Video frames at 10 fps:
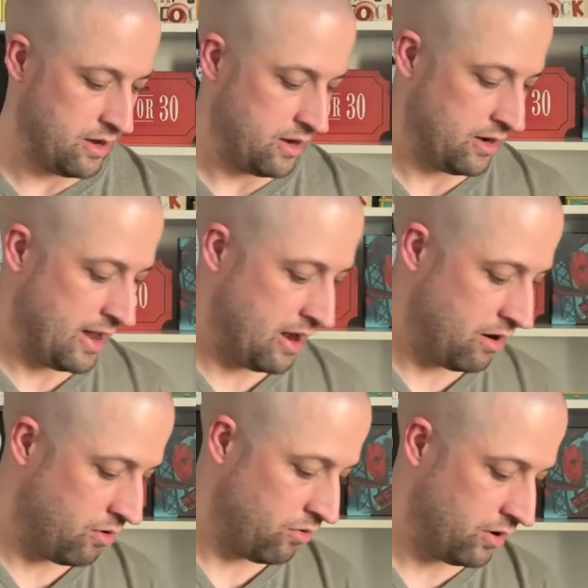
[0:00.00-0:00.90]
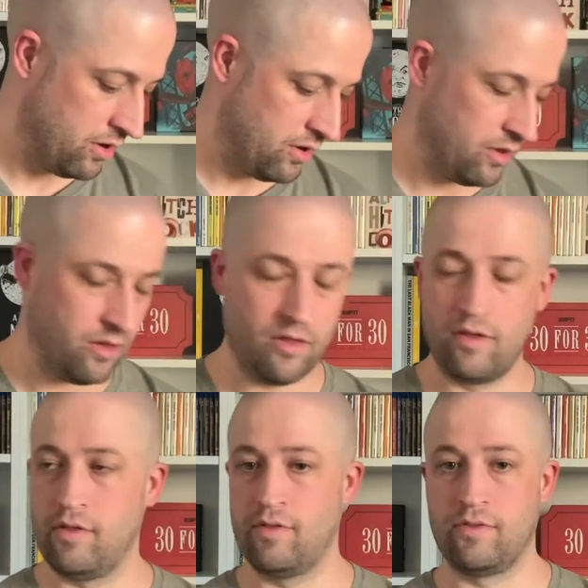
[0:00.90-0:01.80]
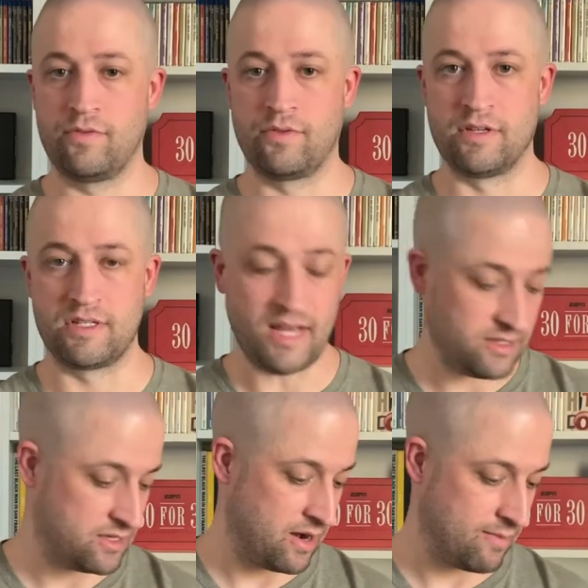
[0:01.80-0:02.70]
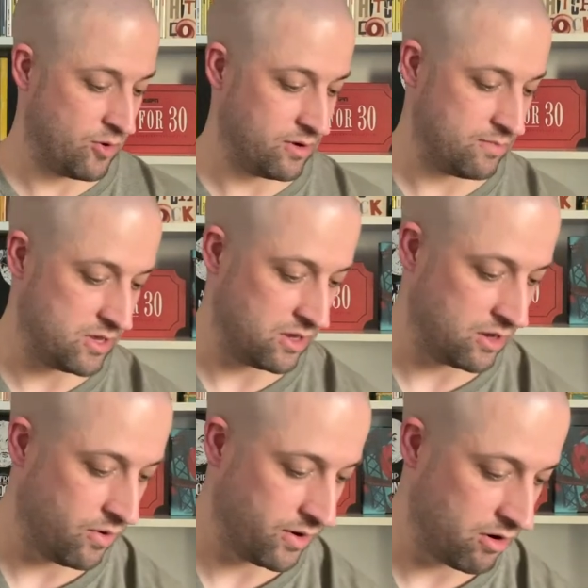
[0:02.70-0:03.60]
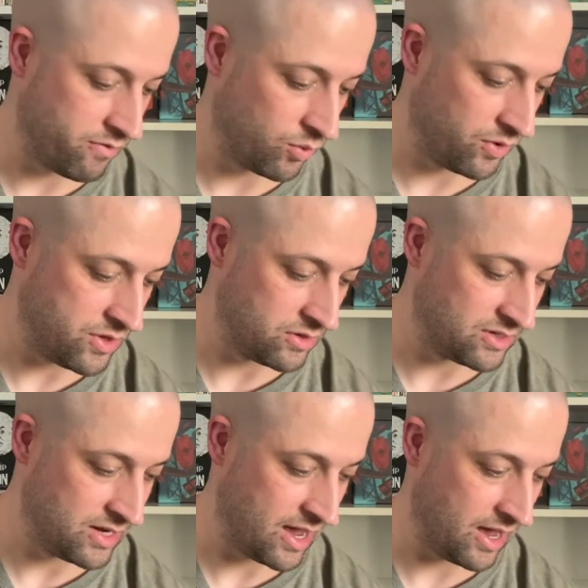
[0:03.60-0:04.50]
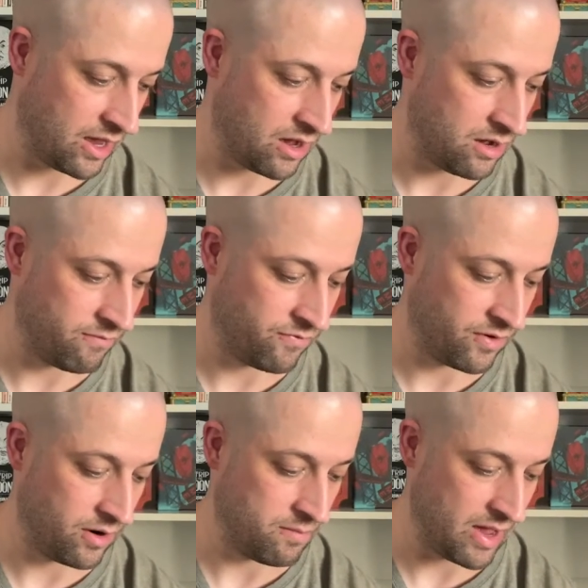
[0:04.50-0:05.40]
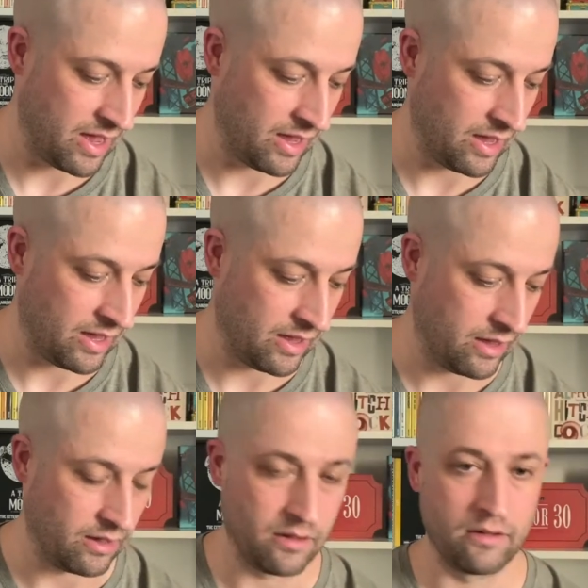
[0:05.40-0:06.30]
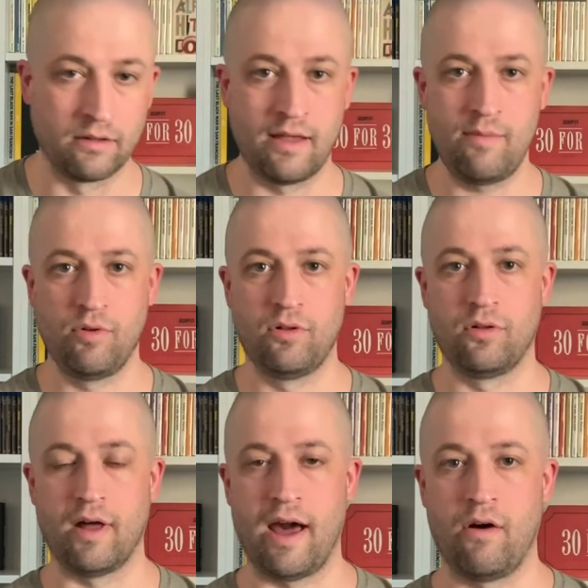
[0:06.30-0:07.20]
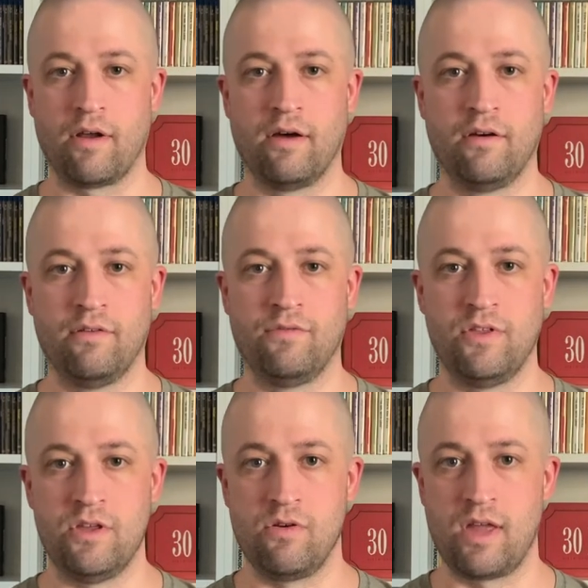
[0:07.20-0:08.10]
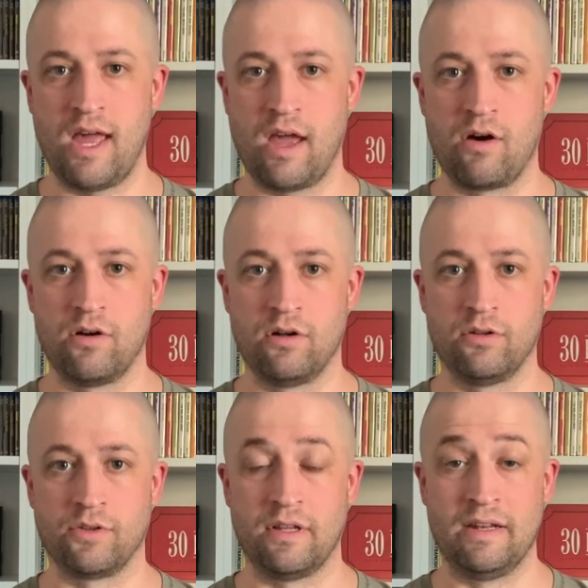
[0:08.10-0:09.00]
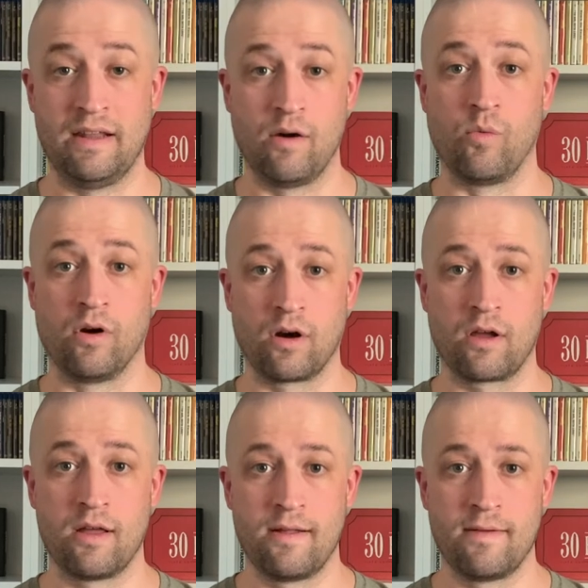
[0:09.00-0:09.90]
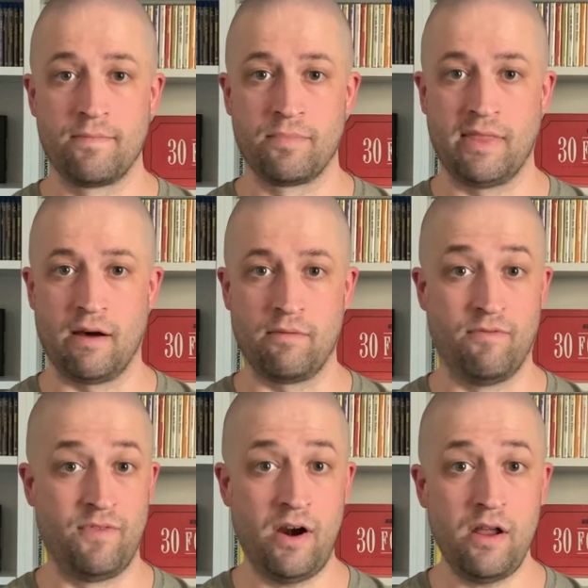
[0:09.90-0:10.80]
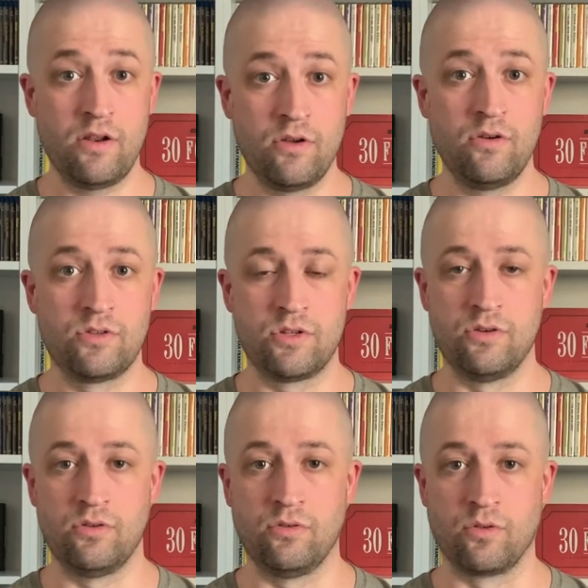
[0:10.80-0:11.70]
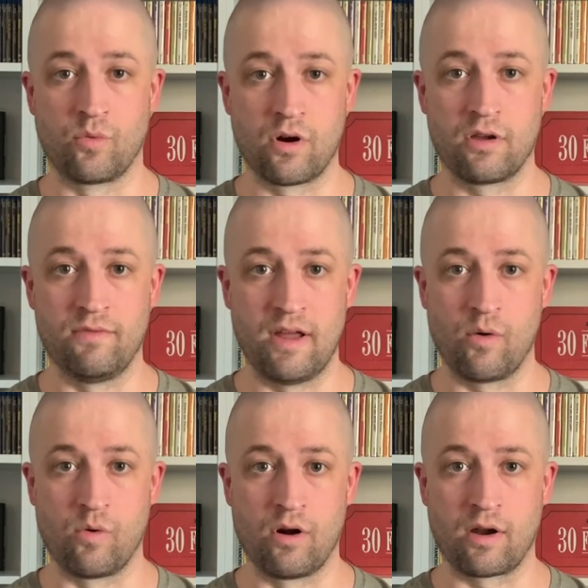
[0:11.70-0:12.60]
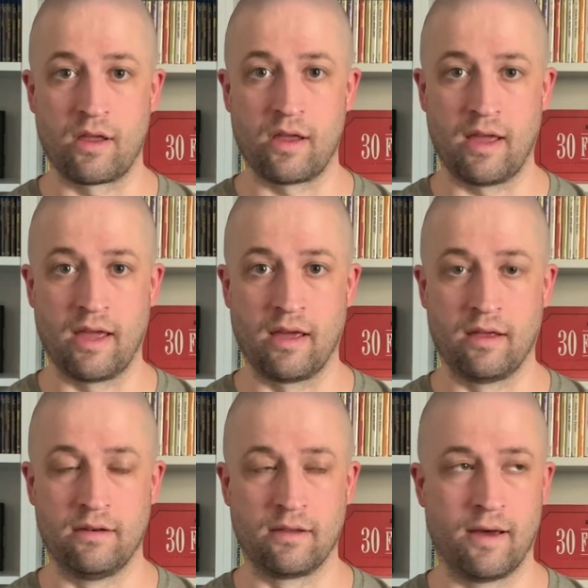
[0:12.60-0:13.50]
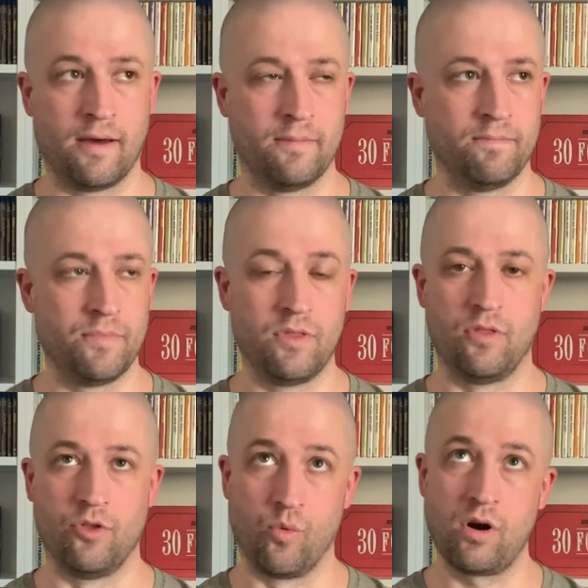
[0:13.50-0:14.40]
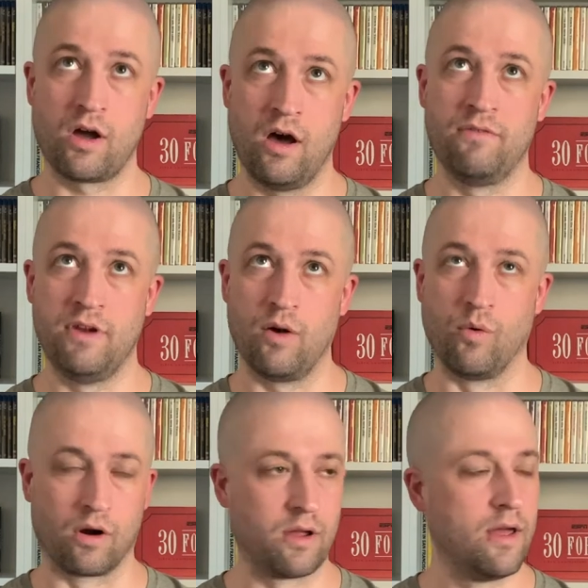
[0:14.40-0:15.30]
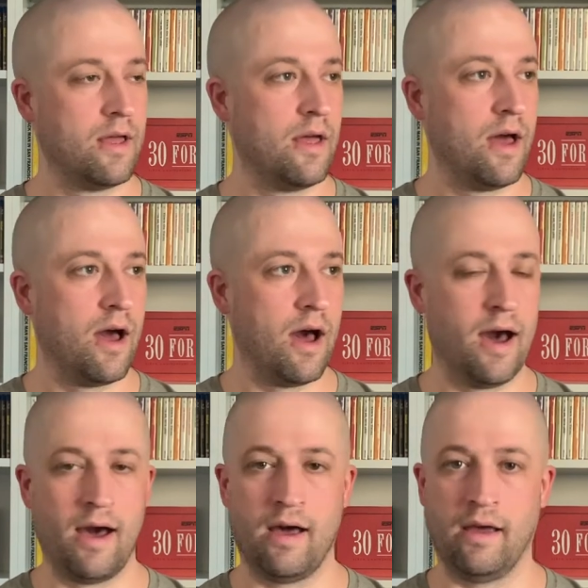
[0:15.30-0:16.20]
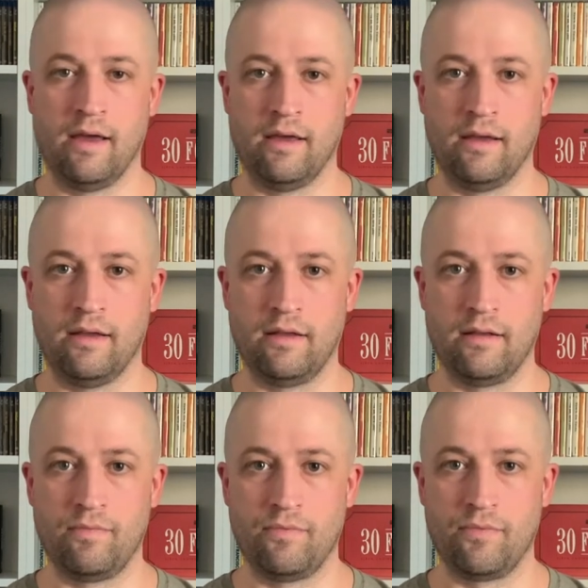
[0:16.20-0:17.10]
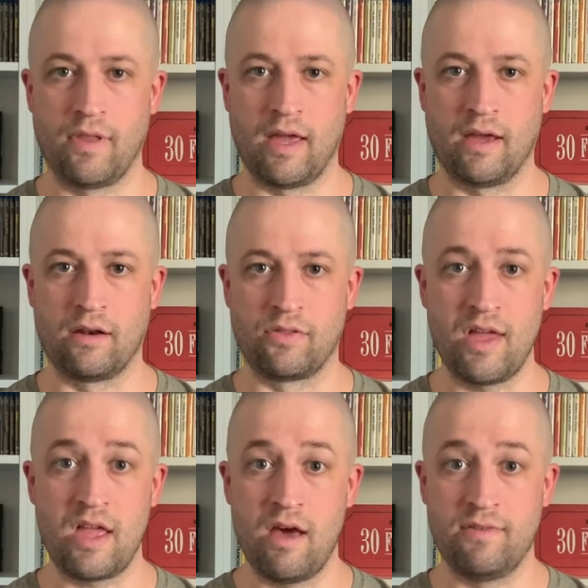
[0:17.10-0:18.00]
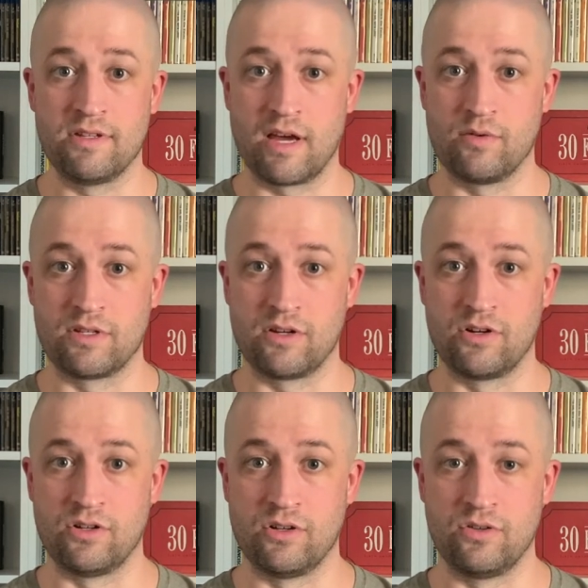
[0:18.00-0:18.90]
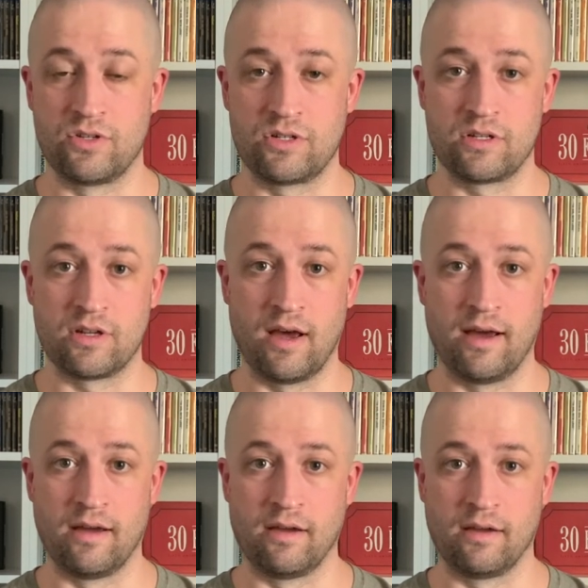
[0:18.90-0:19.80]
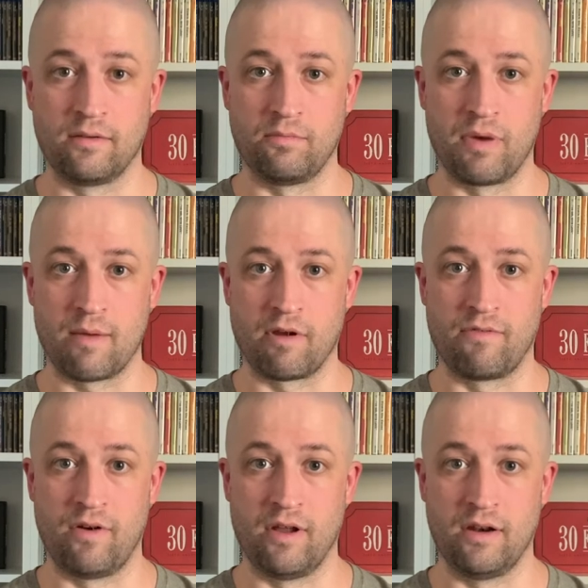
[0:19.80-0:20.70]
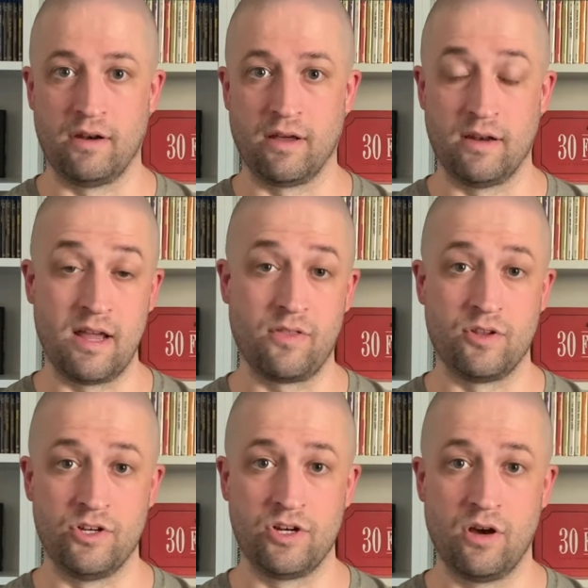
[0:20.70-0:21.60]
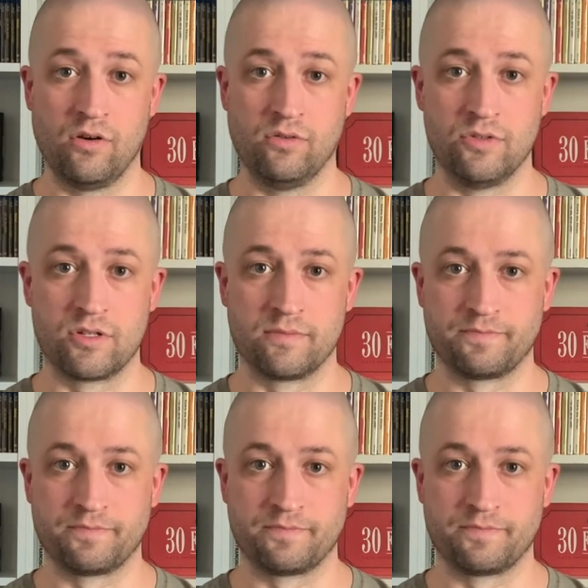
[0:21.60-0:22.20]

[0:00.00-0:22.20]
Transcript: Now, the sets that I'm going to be going over with you today come from a label out of the UK called Network. Now, I'm very new to the work of Network and um, the work of Network. Uh, and thank heavens I was introduced uh, by my friend uh, Nathan Jones.